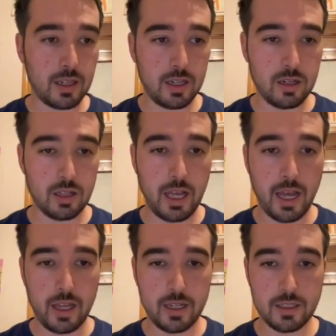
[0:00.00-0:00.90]
and it'll
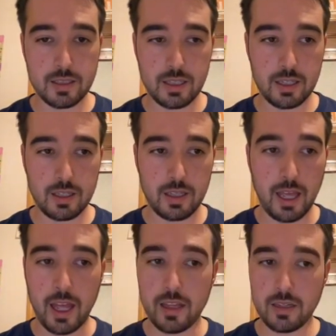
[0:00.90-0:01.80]
add it to the
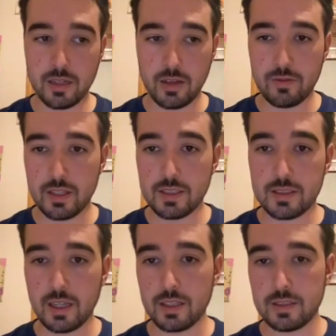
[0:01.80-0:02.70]
end of these
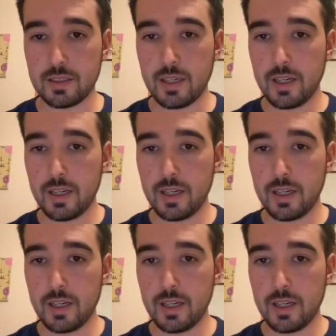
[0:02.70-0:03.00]
sites.